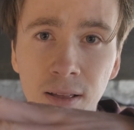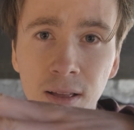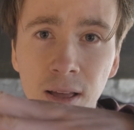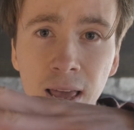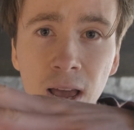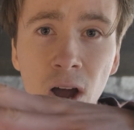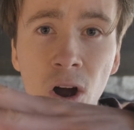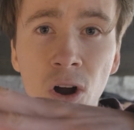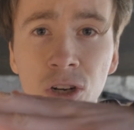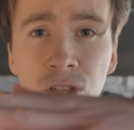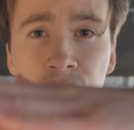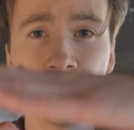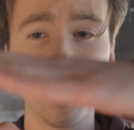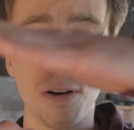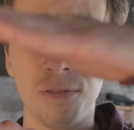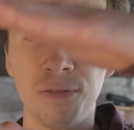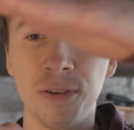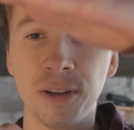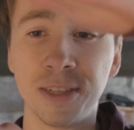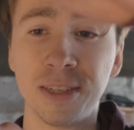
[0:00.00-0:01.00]
a hard
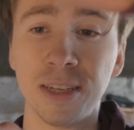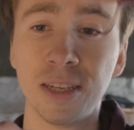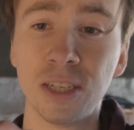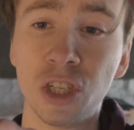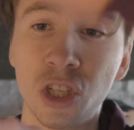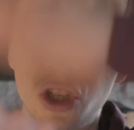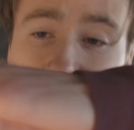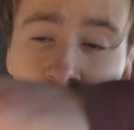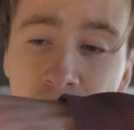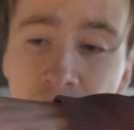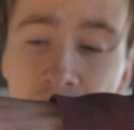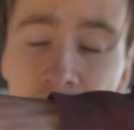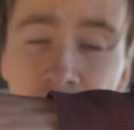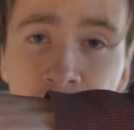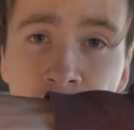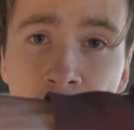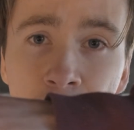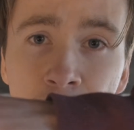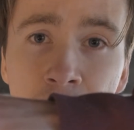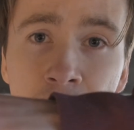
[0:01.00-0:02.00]
surface straight on
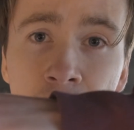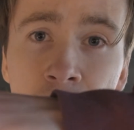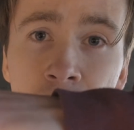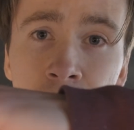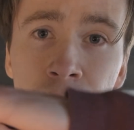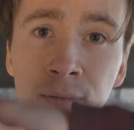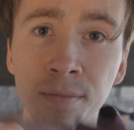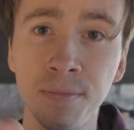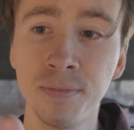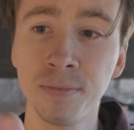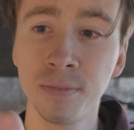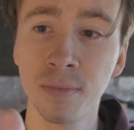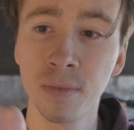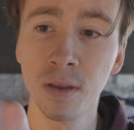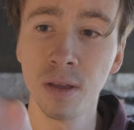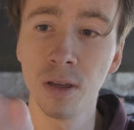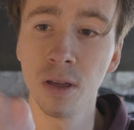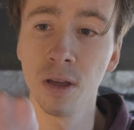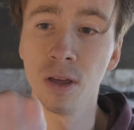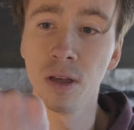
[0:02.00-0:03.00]
top here,
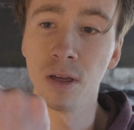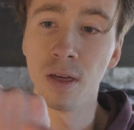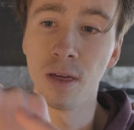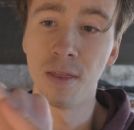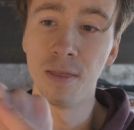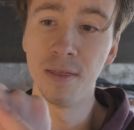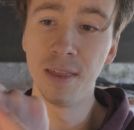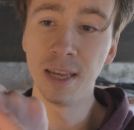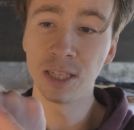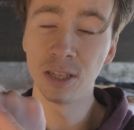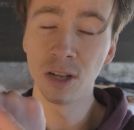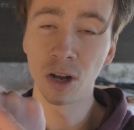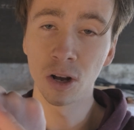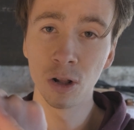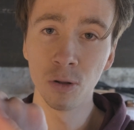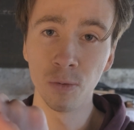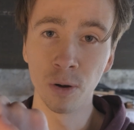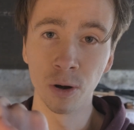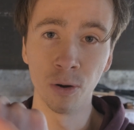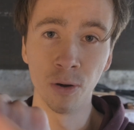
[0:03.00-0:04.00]
this
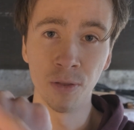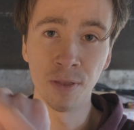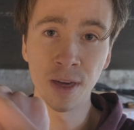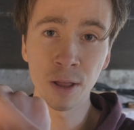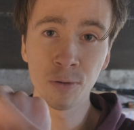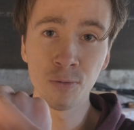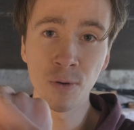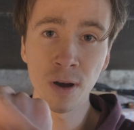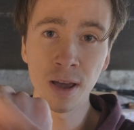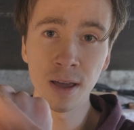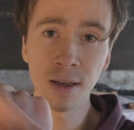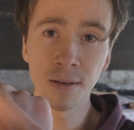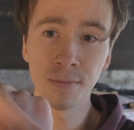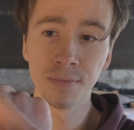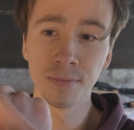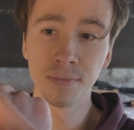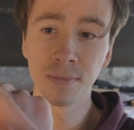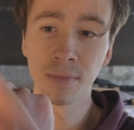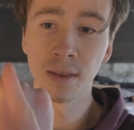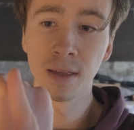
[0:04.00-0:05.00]
knuckle will go that way
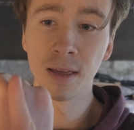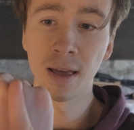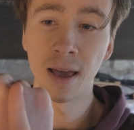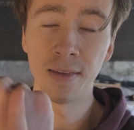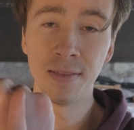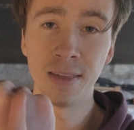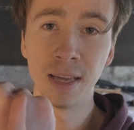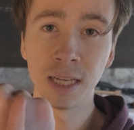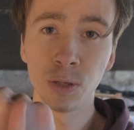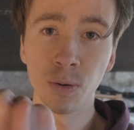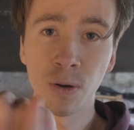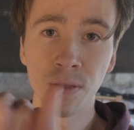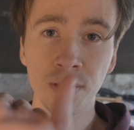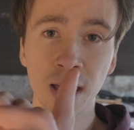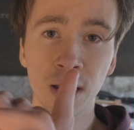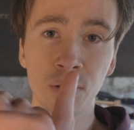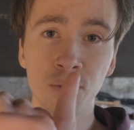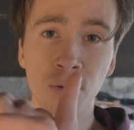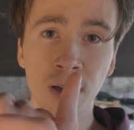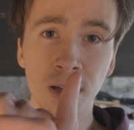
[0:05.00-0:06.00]
and this one
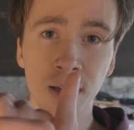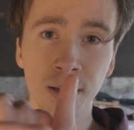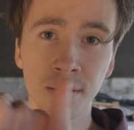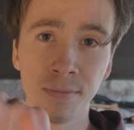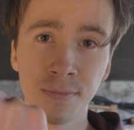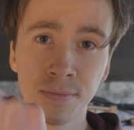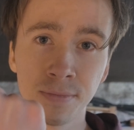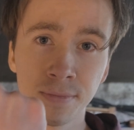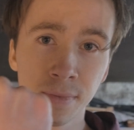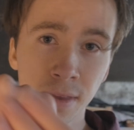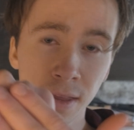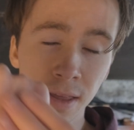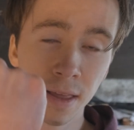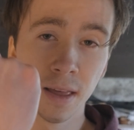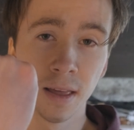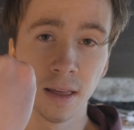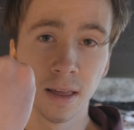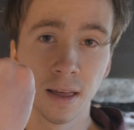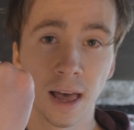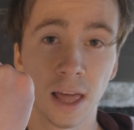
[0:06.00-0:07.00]
that way,
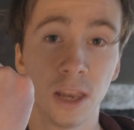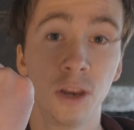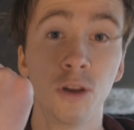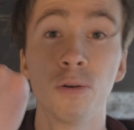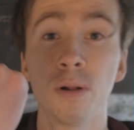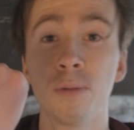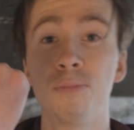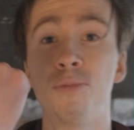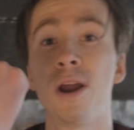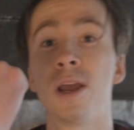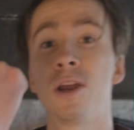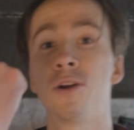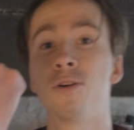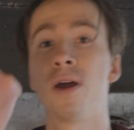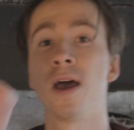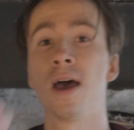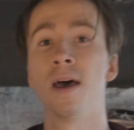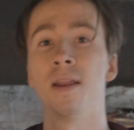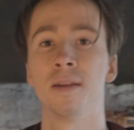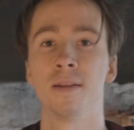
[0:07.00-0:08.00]
and you will break your
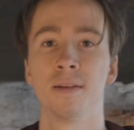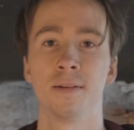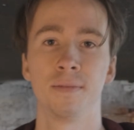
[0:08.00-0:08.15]
hand.